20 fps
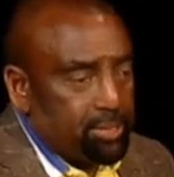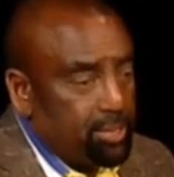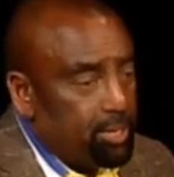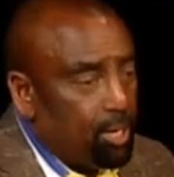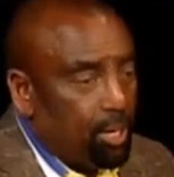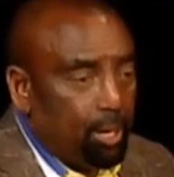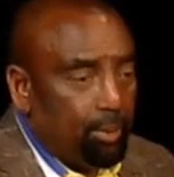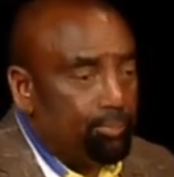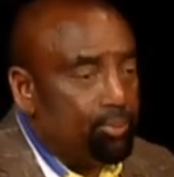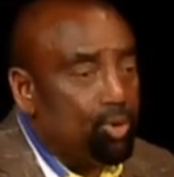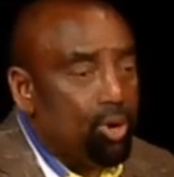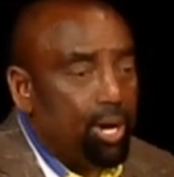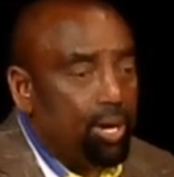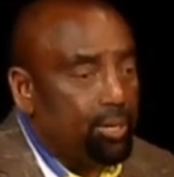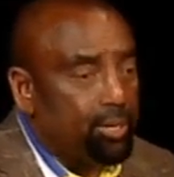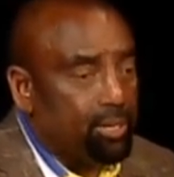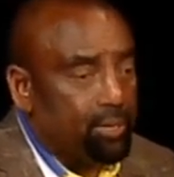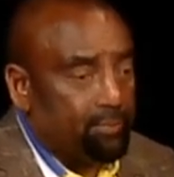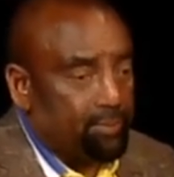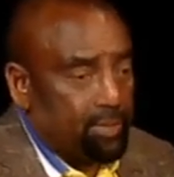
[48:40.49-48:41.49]
They're all
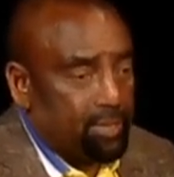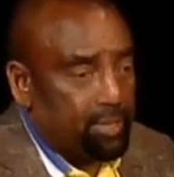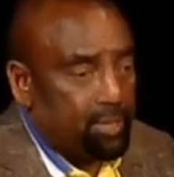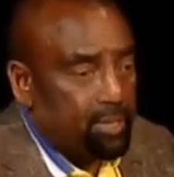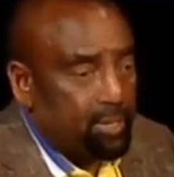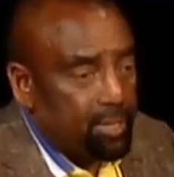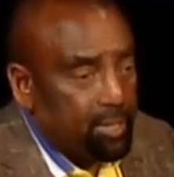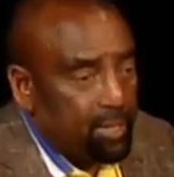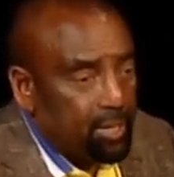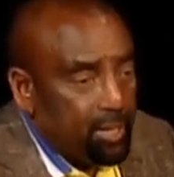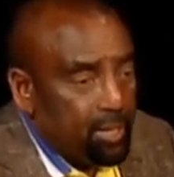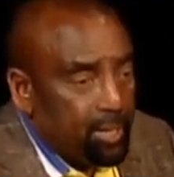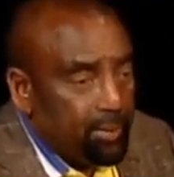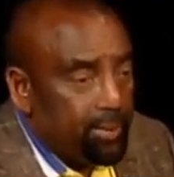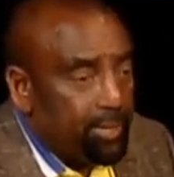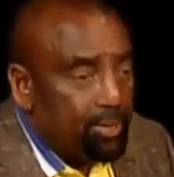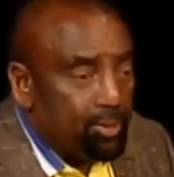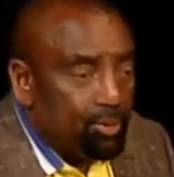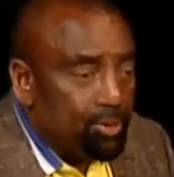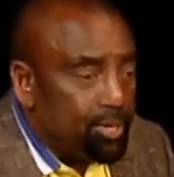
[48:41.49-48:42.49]
proud of it.
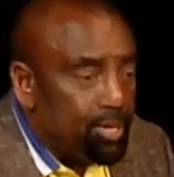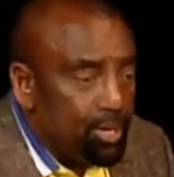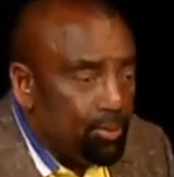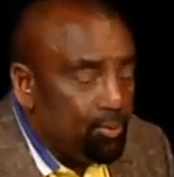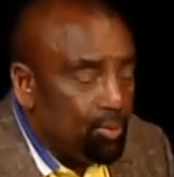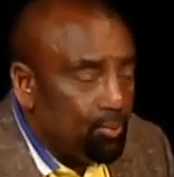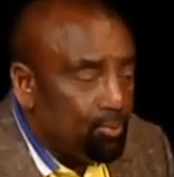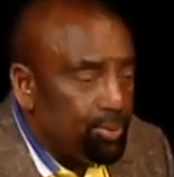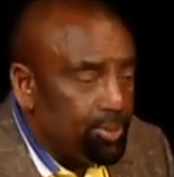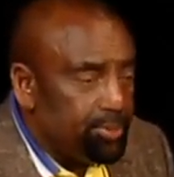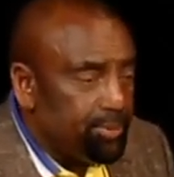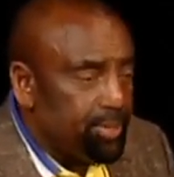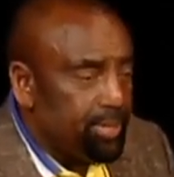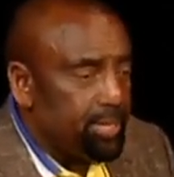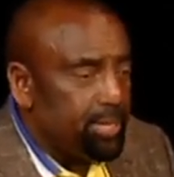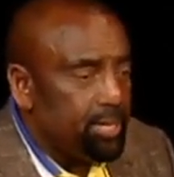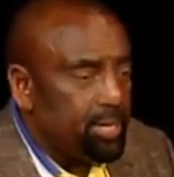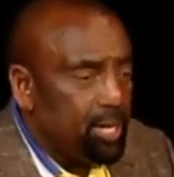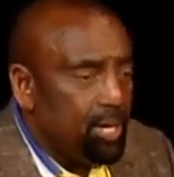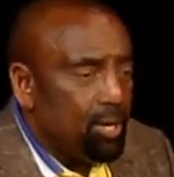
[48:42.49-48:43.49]
They don't care what we
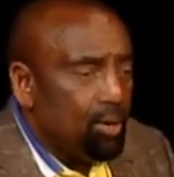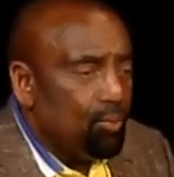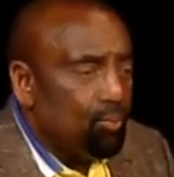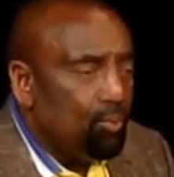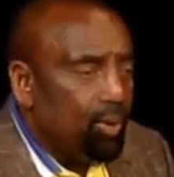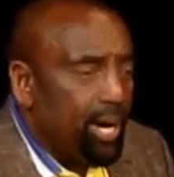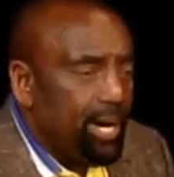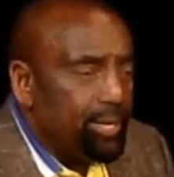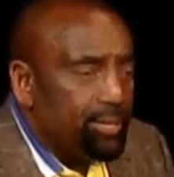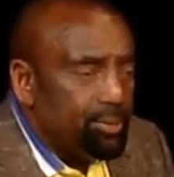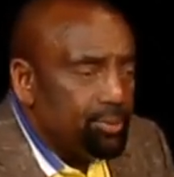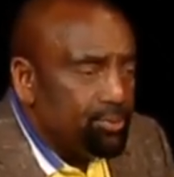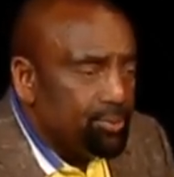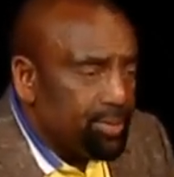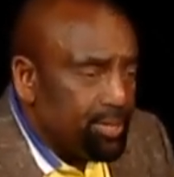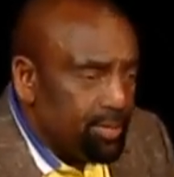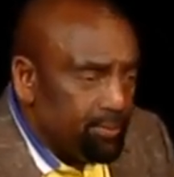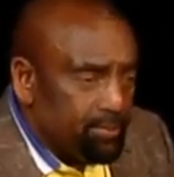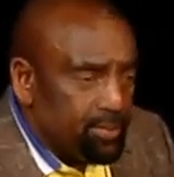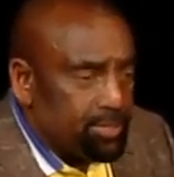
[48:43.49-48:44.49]
think. Why are
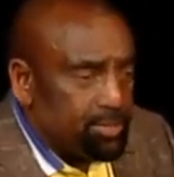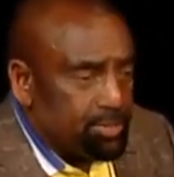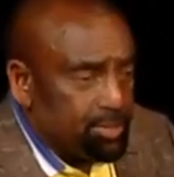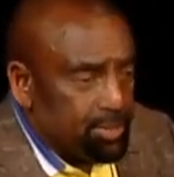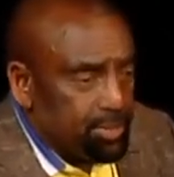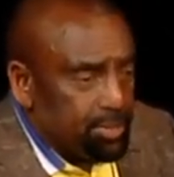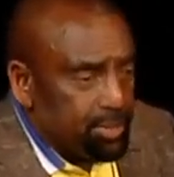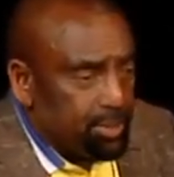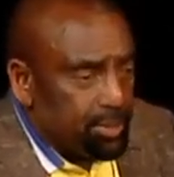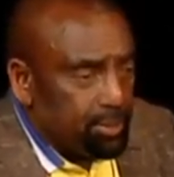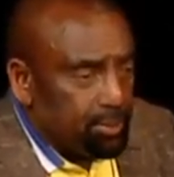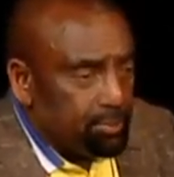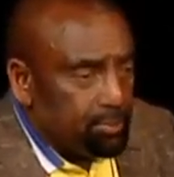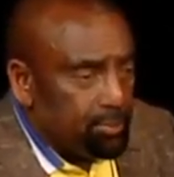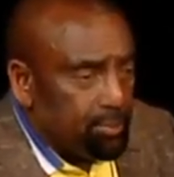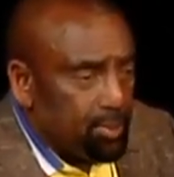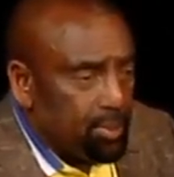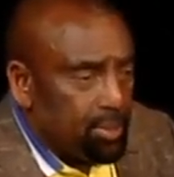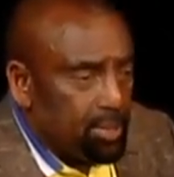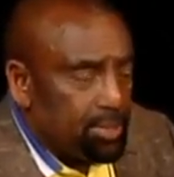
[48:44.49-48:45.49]
you giving to
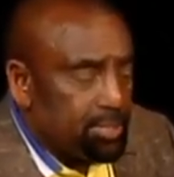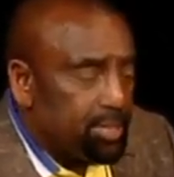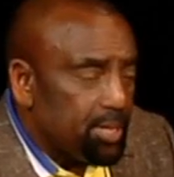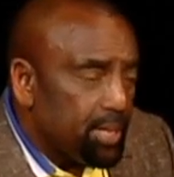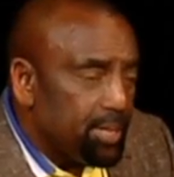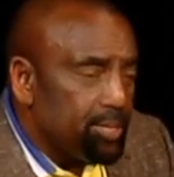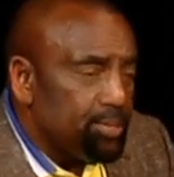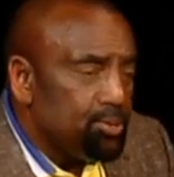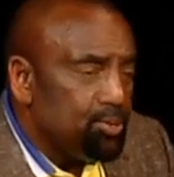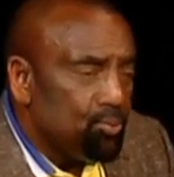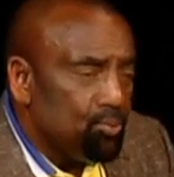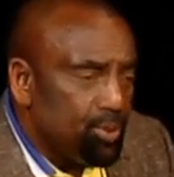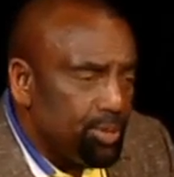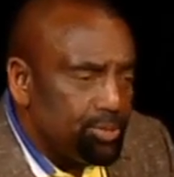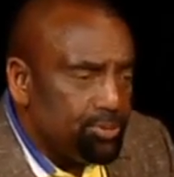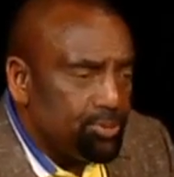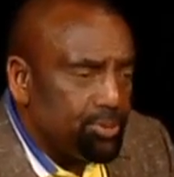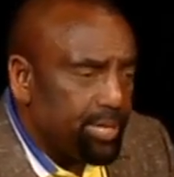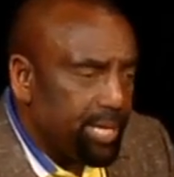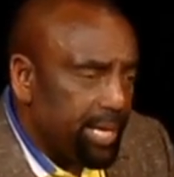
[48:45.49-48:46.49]
them telling you
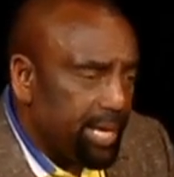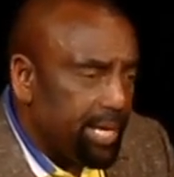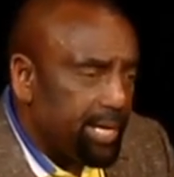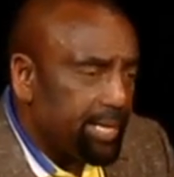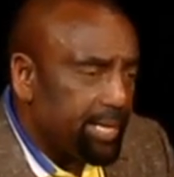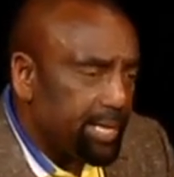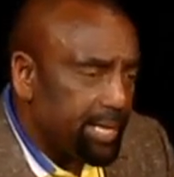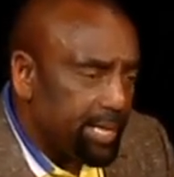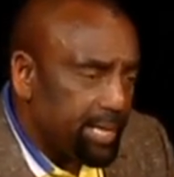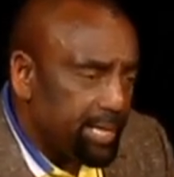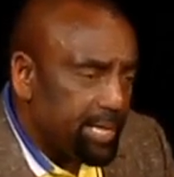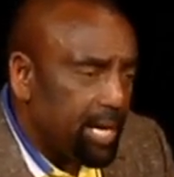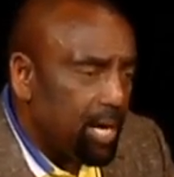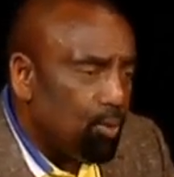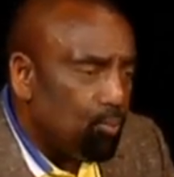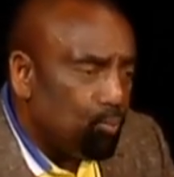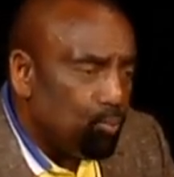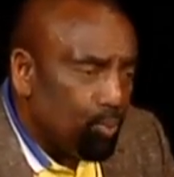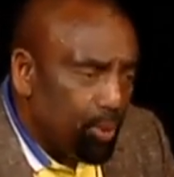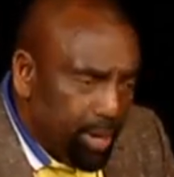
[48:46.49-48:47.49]
what you can and
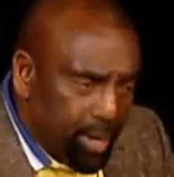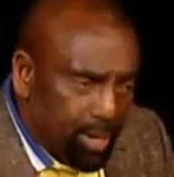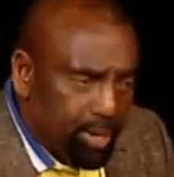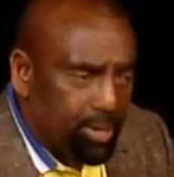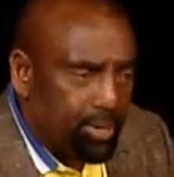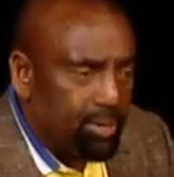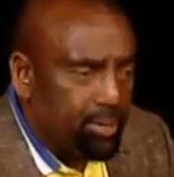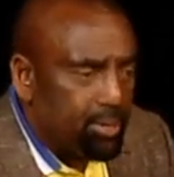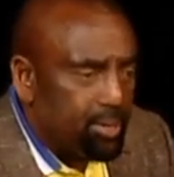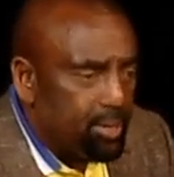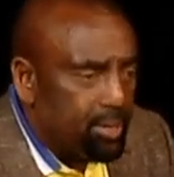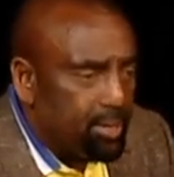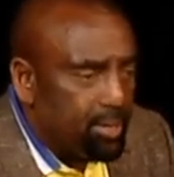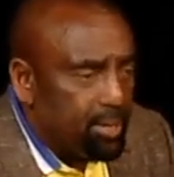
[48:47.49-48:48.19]
cannot wear?